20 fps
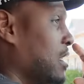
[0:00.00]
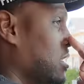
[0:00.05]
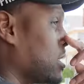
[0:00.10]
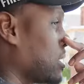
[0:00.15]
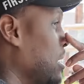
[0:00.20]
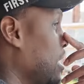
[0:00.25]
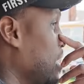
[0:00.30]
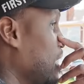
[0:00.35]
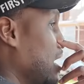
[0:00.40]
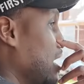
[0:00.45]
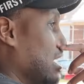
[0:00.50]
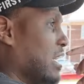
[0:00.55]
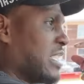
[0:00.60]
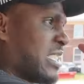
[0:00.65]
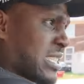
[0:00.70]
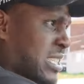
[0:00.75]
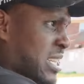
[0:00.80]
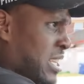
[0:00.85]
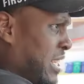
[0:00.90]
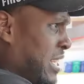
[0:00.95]
this.
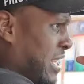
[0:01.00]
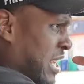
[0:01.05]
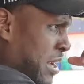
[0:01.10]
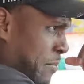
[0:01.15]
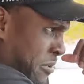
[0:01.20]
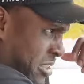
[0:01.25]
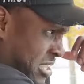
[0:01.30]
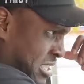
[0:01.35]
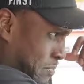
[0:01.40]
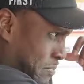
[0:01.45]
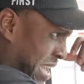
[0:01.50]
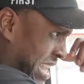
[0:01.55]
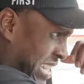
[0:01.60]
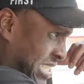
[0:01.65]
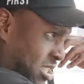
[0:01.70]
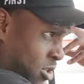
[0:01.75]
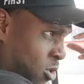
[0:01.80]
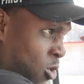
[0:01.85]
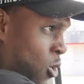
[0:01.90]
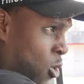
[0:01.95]
Just cleaning up your
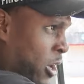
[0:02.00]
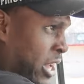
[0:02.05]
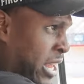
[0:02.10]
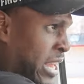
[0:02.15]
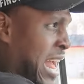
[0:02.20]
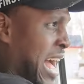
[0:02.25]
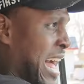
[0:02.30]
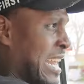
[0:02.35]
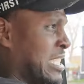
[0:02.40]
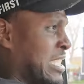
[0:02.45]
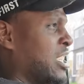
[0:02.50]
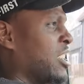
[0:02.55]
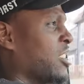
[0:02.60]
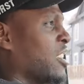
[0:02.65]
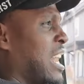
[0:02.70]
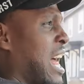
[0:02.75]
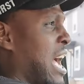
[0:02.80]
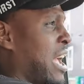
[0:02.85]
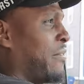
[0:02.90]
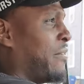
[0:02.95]
space, organizing
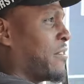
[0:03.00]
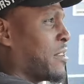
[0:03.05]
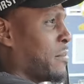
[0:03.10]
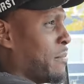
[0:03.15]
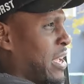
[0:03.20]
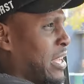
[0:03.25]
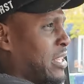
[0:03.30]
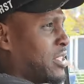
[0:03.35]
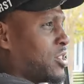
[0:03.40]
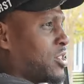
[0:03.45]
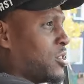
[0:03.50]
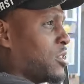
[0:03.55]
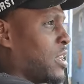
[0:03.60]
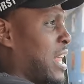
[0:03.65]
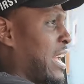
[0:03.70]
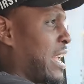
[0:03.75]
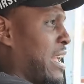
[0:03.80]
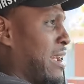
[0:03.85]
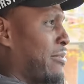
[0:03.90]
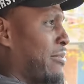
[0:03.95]
your life to make sure,
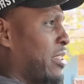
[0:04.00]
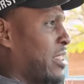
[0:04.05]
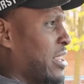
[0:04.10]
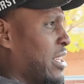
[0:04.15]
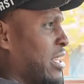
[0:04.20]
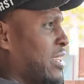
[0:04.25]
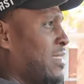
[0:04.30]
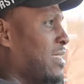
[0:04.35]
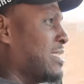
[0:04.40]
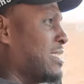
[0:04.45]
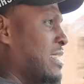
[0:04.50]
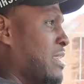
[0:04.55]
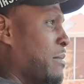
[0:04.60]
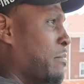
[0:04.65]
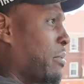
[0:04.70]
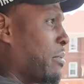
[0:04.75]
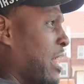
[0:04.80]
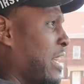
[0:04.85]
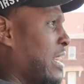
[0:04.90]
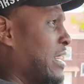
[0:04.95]
like, everything is
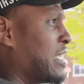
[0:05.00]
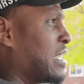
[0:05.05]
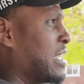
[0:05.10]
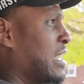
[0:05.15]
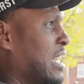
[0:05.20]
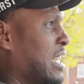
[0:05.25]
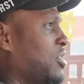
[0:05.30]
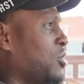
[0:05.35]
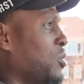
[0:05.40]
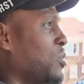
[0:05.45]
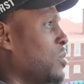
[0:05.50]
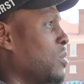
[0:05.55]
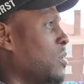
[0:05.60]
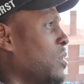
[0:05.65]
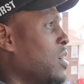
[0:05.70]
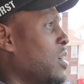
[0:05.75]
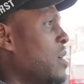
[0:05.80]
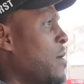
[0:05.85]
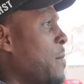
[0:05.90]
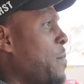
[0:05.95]
in place and that you
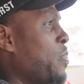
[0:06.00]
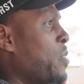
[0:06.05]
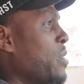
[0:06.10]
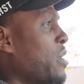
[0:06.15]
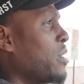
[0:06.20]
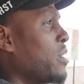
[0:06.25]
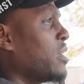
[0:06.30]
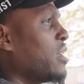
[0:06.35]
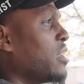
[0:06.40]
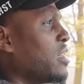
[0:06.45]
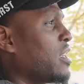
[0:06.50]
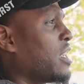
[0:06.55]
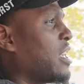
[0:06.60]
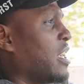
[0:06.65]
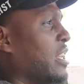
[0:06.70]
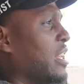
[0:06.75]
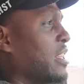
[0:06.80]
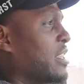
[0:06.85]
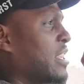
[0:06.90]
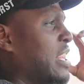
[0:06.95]

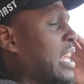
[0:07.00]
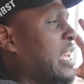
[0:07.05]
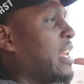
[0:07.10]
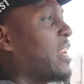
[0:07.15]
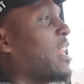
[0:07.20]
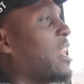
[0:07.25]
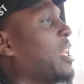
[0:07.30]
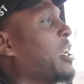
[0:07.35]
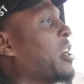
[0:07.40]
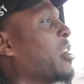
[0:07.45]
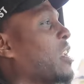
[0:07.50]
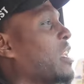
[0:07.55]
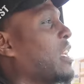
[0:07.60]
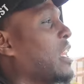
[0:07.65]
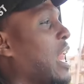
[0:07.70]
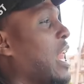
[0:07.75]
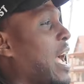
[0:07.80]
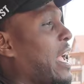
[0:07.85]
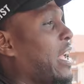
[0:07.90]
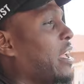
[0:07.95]
can think
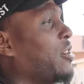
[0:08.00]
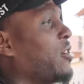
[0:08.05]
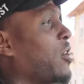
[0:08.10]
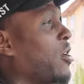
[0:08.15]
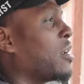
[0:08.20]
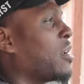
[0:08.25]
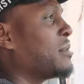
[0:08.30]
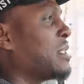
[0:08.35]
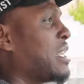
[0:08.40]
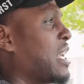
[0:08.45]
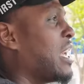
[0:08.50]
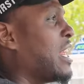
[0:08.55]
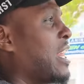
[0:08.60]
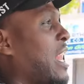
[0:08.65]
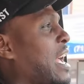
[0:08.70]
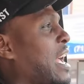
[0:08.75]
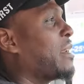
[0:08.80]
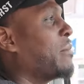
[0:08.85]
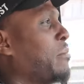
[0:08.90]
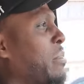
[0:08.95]
clearly, like, you know what I'm saying?
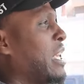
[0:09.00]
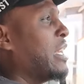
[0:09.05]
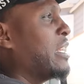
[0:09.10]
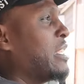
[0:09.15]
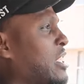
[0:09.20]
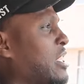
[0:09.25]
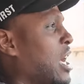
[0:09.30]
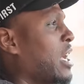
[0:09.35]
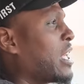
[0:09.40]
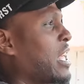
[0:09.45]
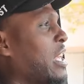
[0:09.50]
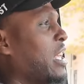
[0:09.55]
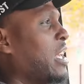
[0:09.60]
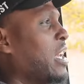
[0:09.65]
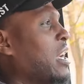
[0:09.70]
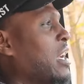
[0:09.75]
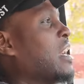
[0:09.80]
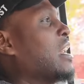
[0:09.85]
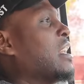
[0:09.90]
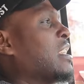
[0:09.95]
Like, being
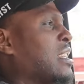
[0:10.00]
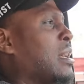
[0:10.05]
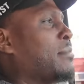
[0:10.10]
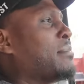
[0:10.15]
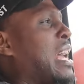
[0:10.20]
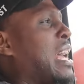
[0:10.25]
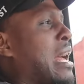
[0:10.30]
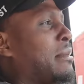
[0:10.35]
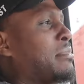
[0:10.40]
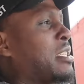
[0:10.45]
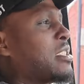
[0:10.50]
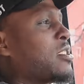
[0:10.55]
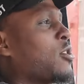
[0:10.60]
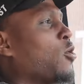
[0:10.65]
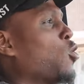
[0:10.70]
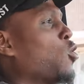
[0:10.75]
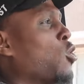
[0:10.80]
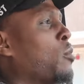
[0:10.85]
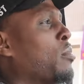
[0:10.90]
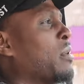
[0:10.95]
junky, sometimes it's
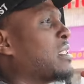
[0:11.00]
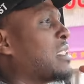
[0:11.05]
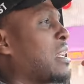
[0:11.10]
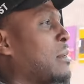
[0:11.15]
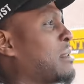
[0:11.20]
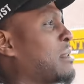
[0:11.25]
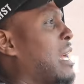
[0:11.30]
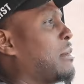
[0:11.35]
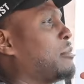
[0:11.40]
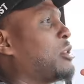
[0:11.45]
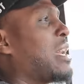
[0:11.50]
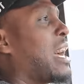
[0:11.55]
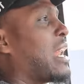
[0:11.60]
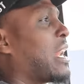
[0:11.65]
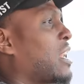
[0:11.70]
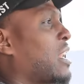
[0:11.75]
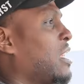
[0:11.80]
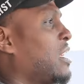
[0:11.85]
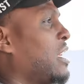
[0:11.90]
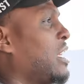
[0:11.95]
cool, but sometimes you
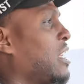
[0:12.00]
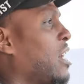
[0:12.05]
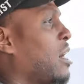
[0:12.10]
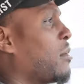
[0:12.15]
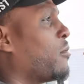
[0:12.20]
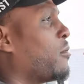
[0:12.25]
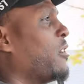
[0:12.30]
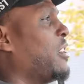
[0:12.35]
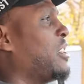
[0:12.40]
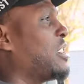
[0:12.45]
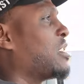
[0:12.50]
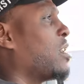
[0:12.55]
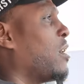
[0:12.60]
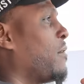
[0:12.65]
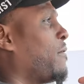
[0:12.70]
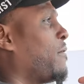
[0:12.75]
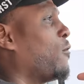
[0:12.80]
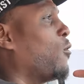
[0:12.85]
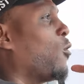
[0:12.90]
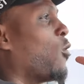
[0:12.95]
got to clean up,
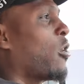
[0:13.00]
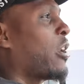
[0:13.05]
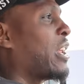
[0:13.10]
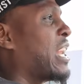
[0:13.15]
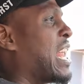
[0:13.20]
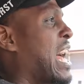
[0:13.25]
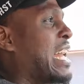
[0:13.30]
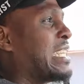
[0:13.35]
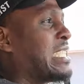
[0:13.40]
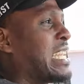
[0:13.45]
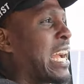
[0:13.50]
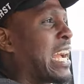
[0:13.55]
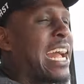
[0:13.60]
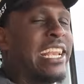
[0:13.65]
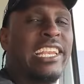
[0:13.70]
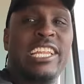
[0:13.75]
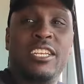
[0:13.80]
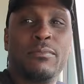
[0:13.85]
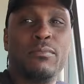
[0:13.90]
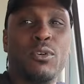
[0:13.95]
reshuffle, organize. Like,
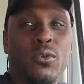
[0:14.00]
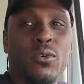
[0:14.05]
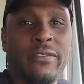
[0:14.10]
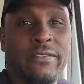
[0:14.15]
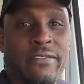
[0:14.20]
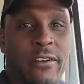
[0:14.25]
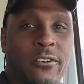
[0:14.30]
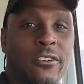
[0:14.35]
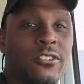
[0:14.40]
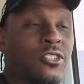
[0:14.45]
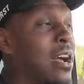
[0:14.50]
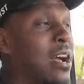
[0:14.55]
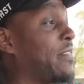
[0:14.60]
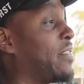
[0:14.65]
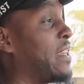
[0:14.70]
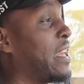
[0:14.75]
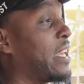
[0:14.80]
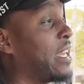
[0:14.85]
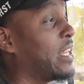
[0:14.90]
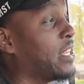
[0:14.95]
I need to move the furniture. I
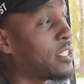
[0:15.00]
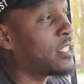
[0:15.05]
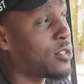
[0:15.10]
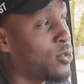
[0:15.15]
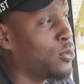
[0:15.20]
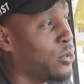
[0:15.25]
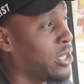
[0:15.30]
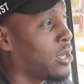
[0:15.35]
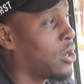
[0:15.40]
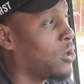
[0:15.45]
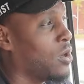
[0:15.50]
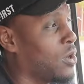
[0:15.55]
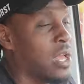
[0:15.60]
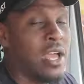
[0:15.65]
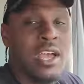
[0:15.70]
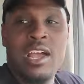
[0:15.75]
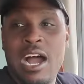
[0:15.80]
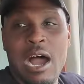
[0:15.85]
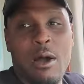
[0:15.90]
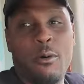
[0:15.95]
think in the studio,
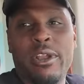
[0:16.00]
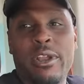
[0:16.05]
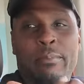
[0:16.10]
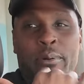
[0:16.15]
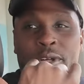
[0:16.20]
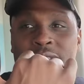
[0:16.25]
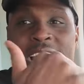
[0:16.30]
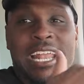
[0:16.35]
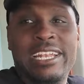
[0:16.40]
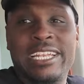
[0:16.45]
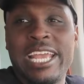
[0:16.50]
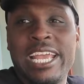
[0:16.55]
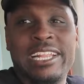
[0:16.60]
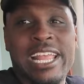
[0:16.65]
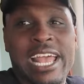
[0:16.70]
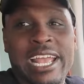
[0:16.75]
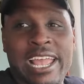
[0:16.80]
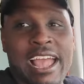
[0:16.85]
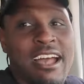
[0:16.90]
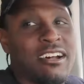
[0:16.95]
I want to
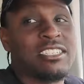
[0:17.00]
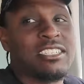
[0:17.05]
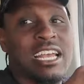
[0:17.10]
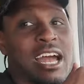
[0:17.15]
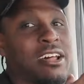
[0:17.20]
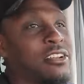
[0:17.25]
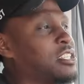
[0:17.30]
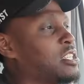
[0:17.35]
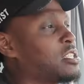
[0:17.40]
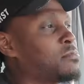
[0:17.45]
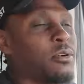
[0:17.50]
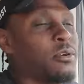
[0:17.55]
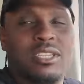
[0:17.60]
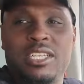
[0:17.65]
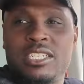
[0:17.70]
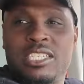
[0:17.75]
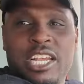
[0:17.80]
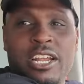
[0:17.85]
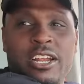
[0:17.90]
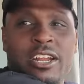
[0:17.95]
take that couch out and just
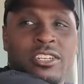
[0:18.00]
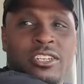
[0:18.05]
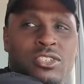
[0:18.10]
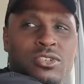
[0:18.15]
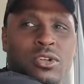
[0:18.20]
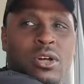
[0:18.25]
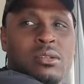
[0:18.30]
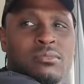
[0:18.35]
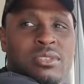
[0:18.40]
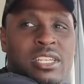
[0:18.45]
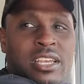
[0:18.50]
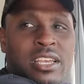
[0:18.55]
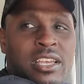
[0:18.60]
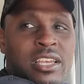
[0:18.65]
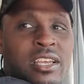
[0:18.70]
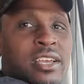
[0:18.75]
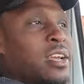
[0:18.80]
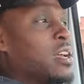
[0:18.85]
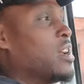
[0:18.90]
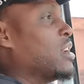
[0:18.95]
put the chairs, you know what I'm
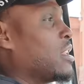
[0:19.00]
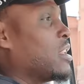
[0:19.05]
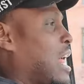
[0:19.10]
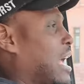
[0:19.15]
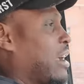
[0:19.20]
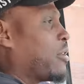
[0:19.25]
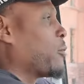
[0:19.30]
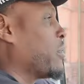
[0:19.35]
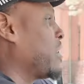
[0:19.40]
saying? like